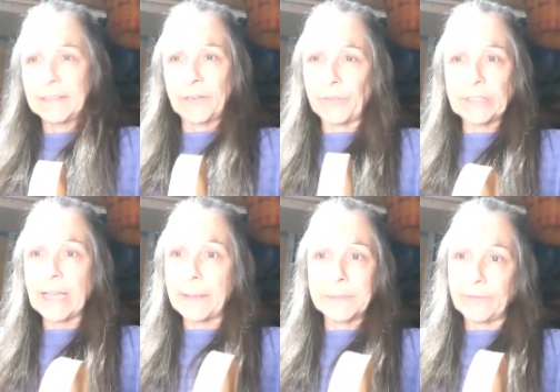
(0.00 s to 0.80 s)
different
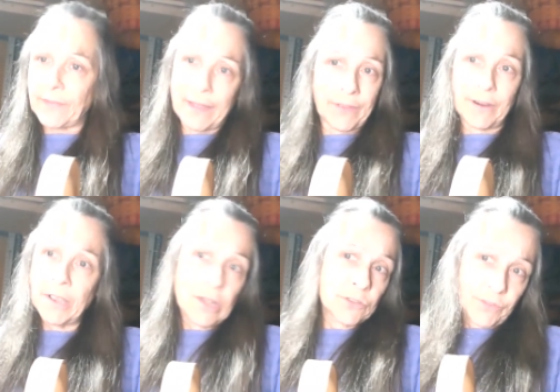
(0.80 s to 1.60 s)
types of leather.
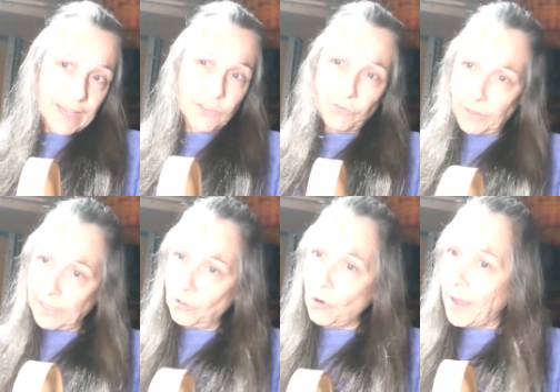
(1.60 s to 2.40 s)
So that's
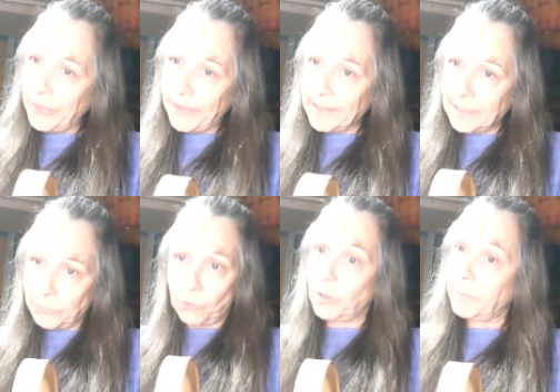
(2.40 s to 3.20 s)
really not things I'm
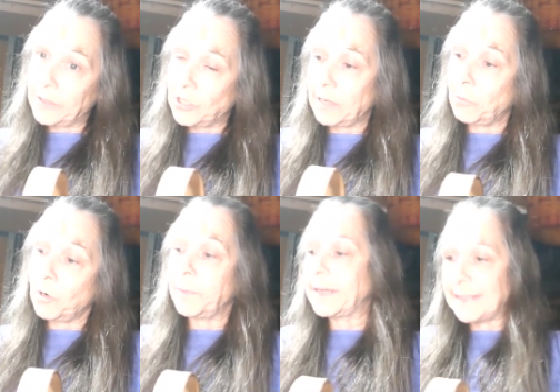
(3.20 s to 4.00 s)
doing much
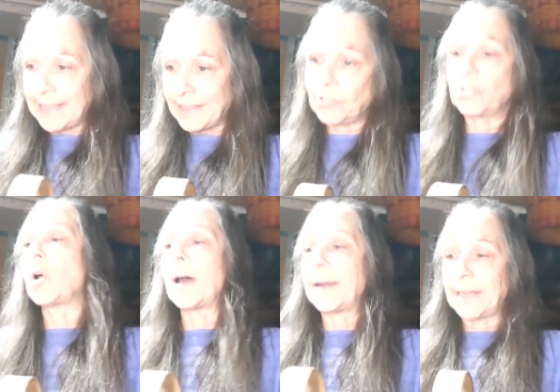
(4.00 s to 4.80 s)
anymore because that's not